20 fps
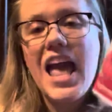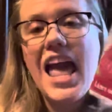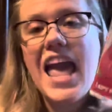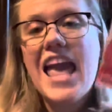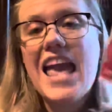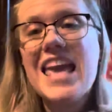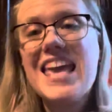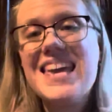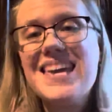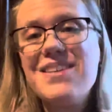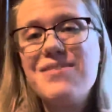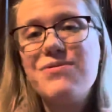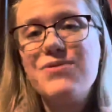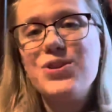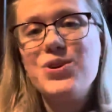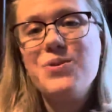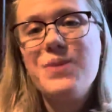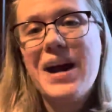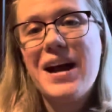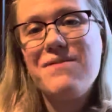If
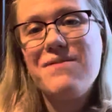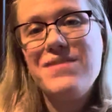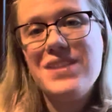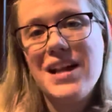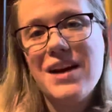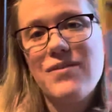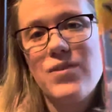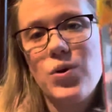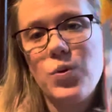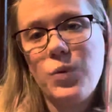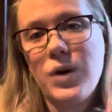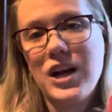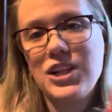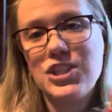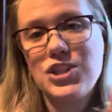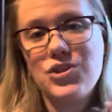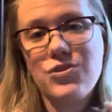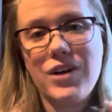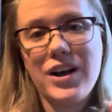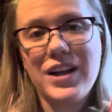you have never watched
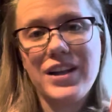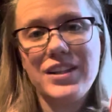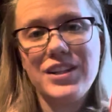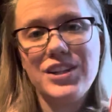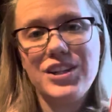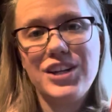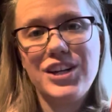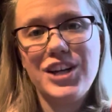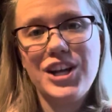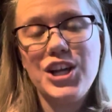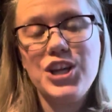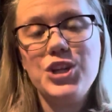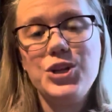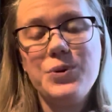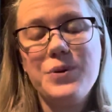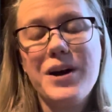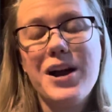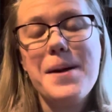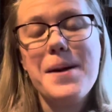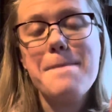Rock and Learn, you
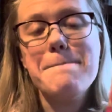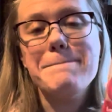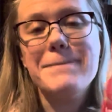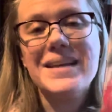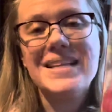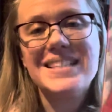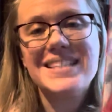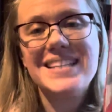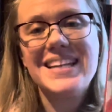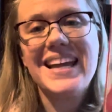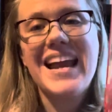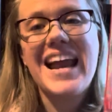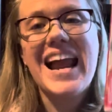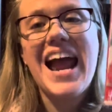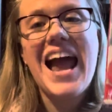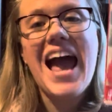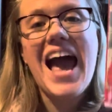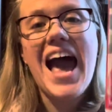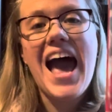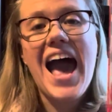are missing
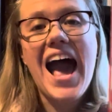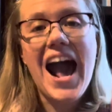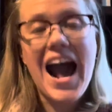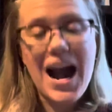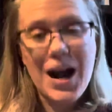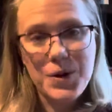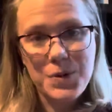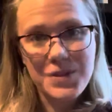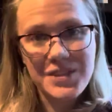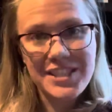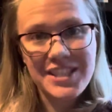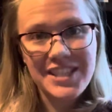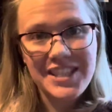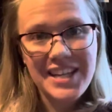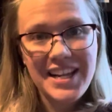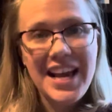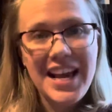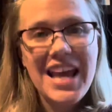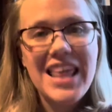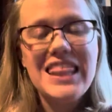out.
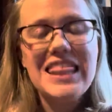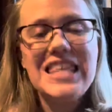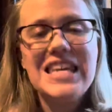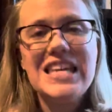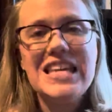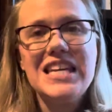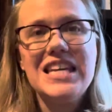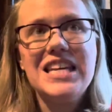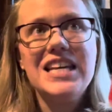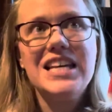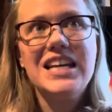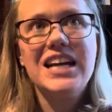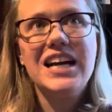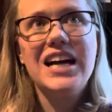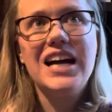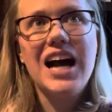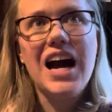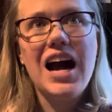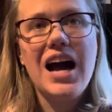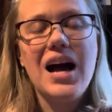
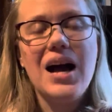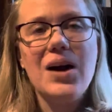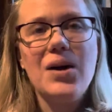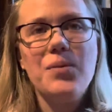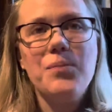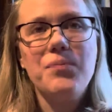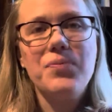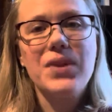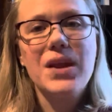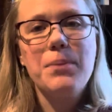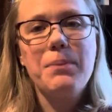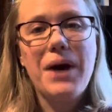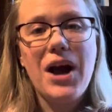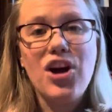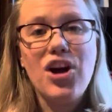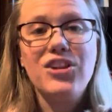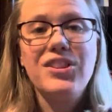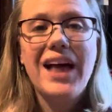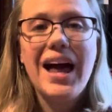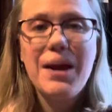Our
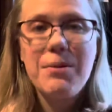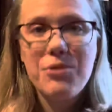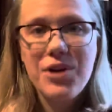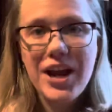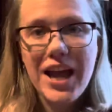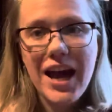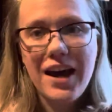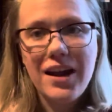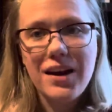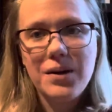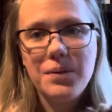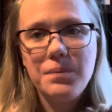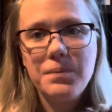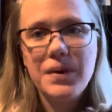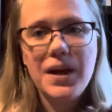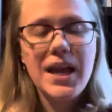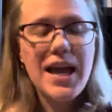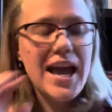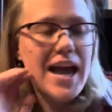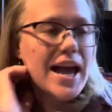library had them,
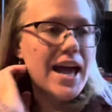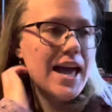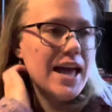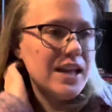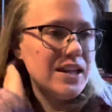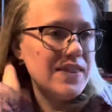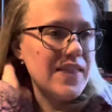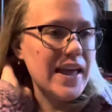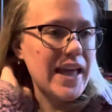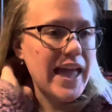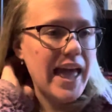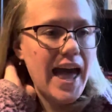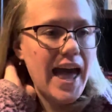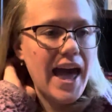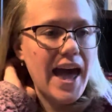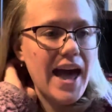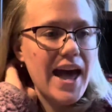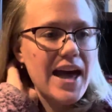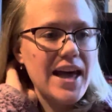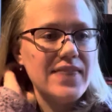and they
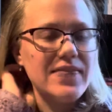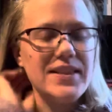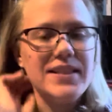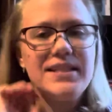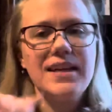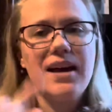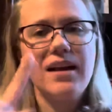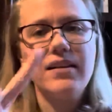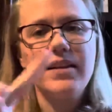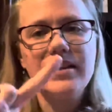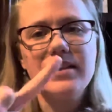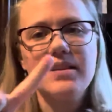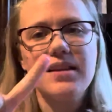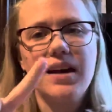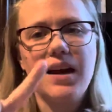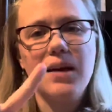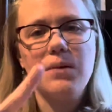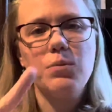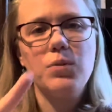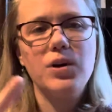had the Telling
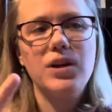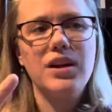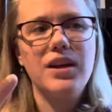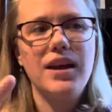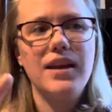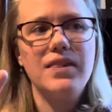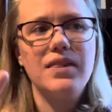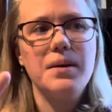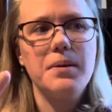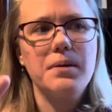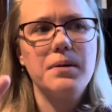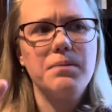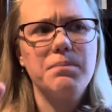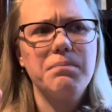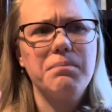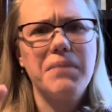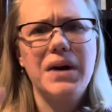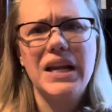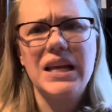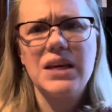Time one and the
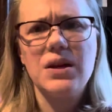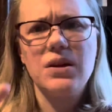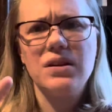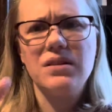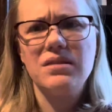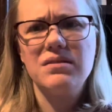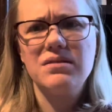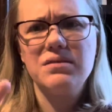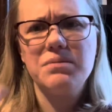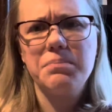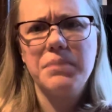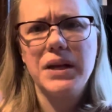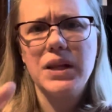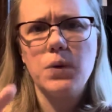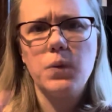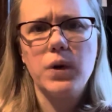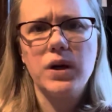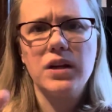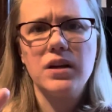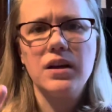money
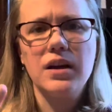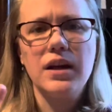one.